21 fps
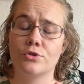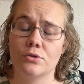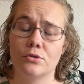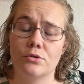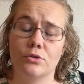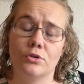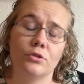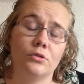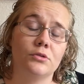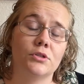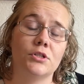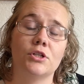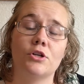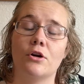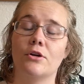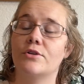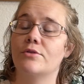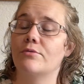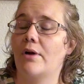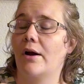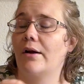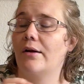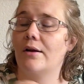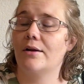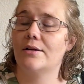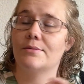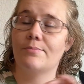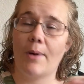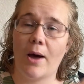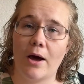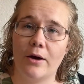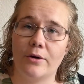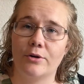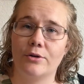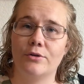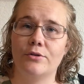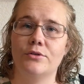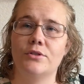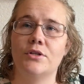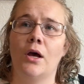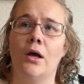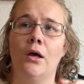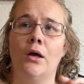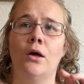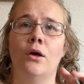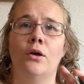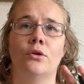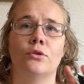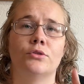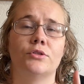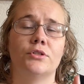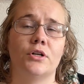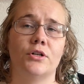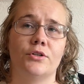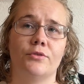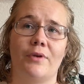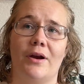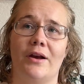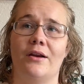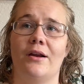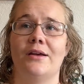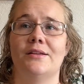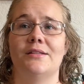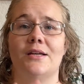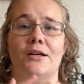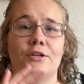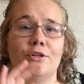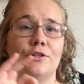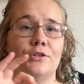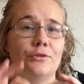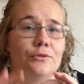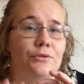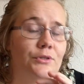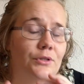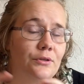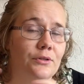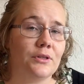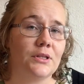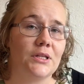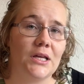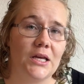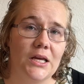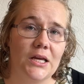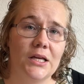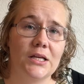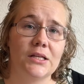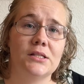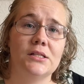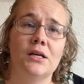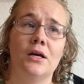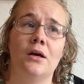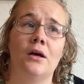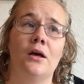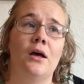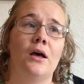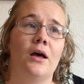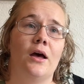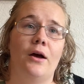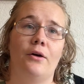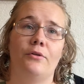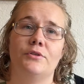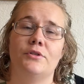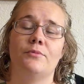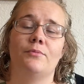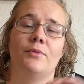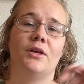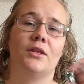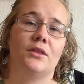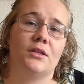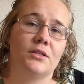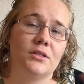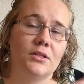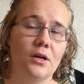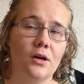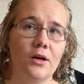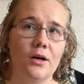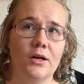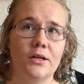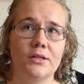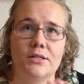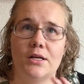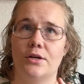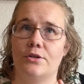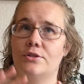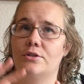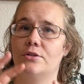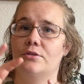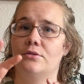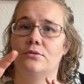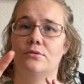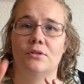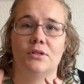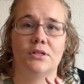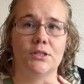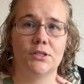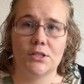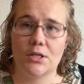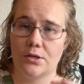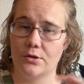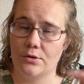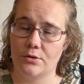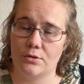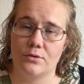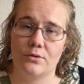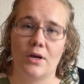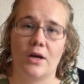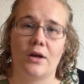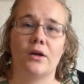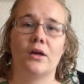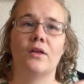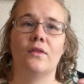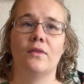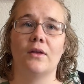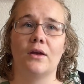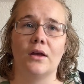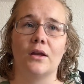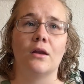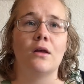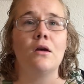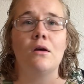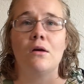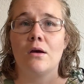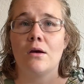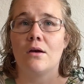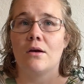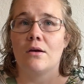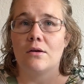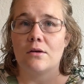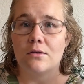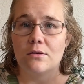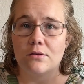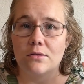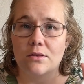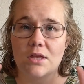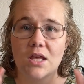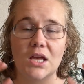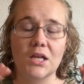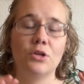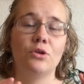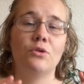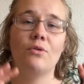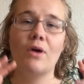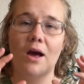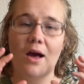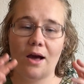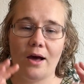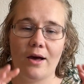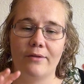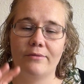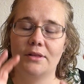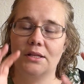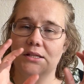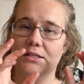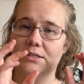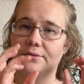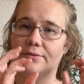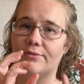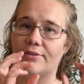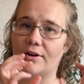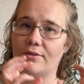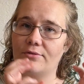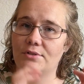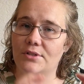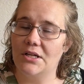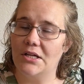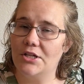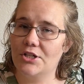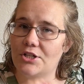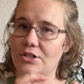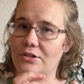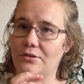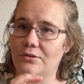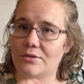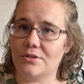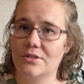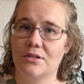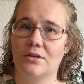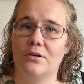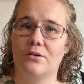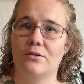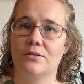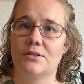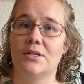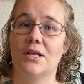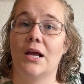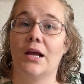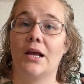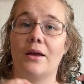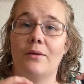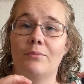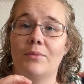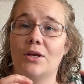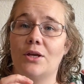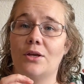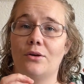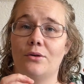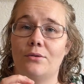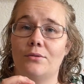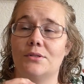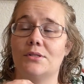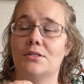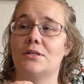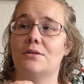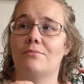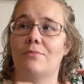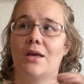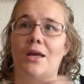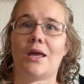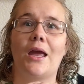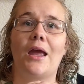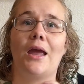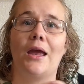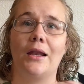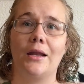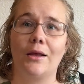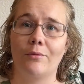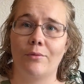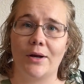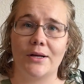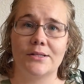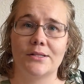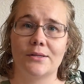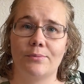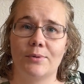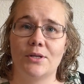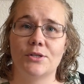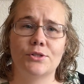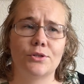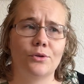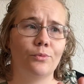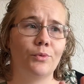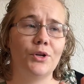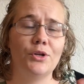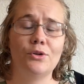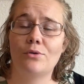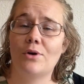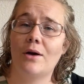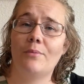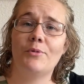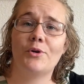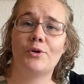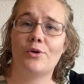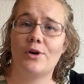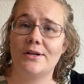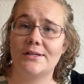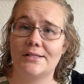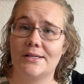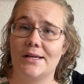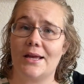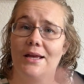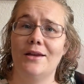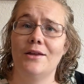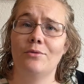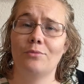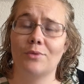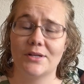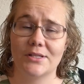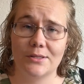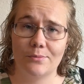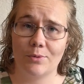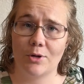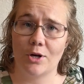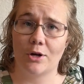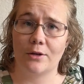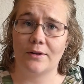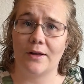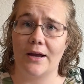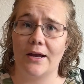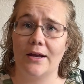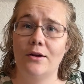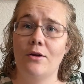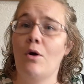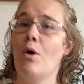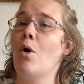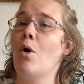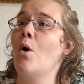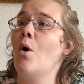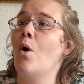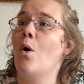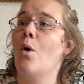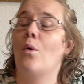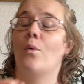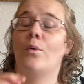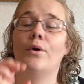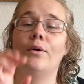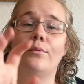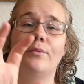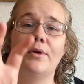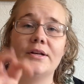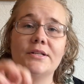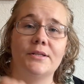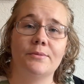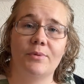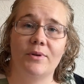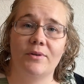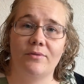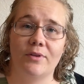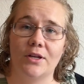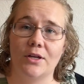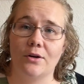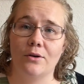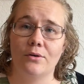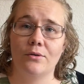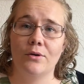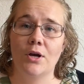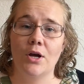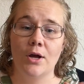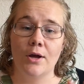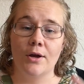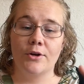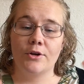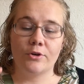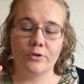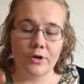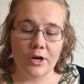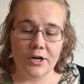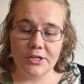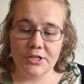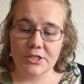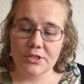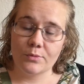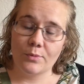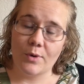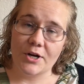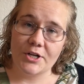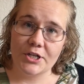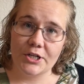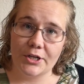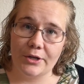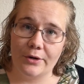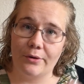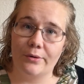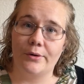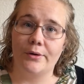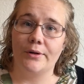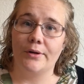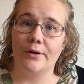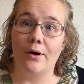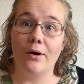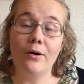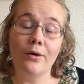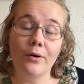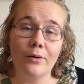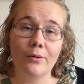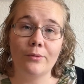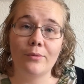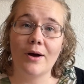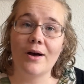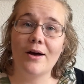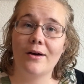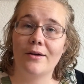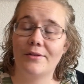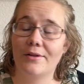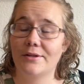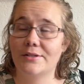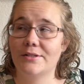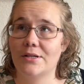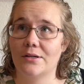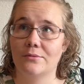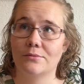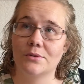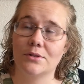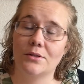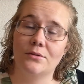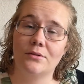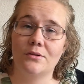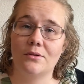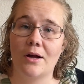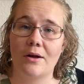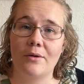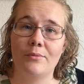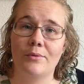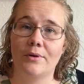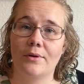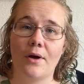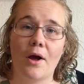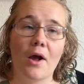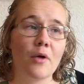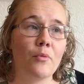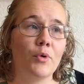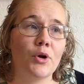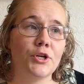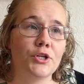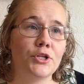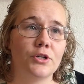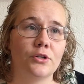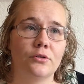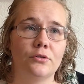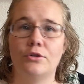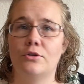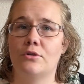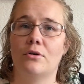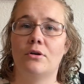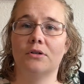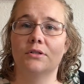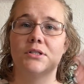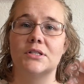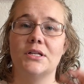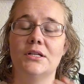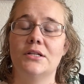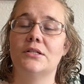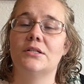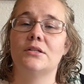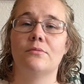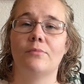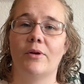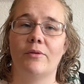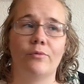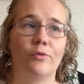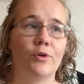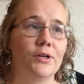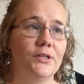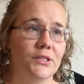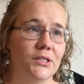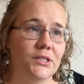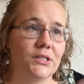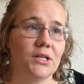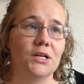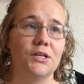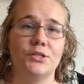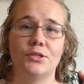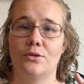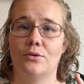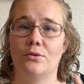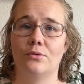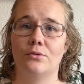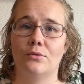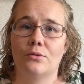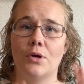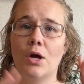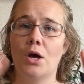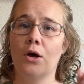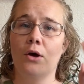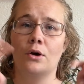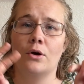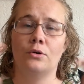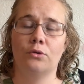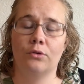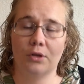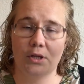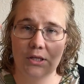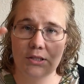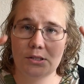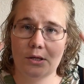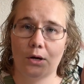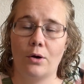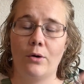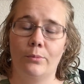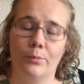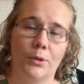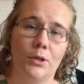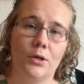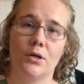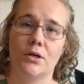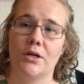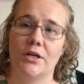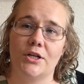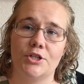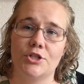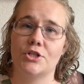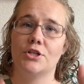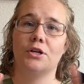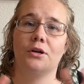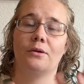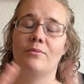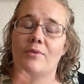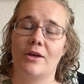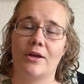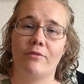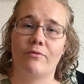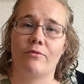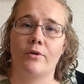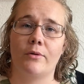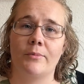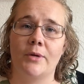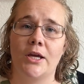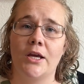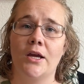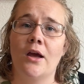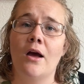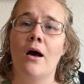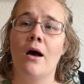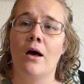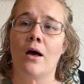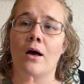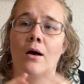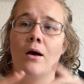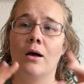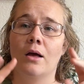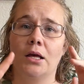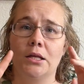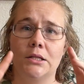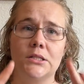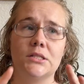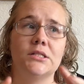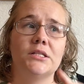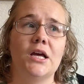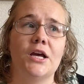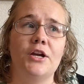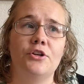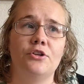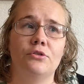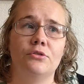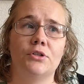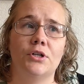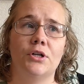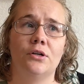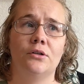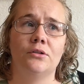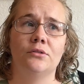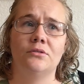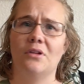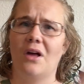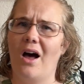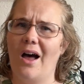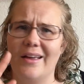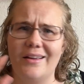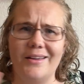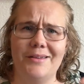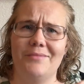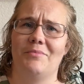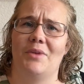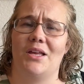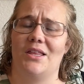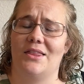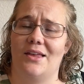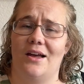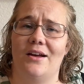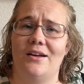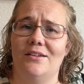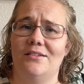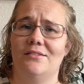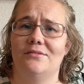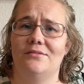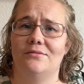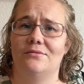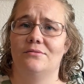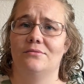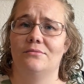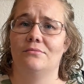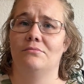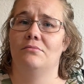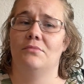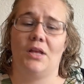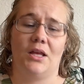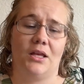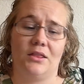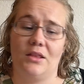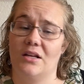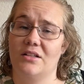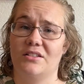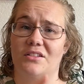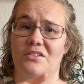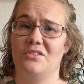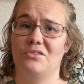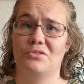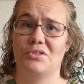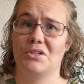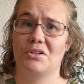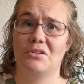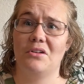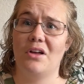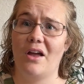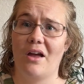you'll start to recognize pattern. You'll start to recognize how to do certain things, how to make the sauce, how to do this, how to do that. And then you have these foundational skills that can be used to make any recipe. So when you come across any recipe online or a recipe video, you're not just watching going, oh, wow, that sounds cool. I wish, I'll send it to my friend Stacy, who is a home cook, and she can make it for me. Instead, you'll go, I can make that. Like, that's a new skill I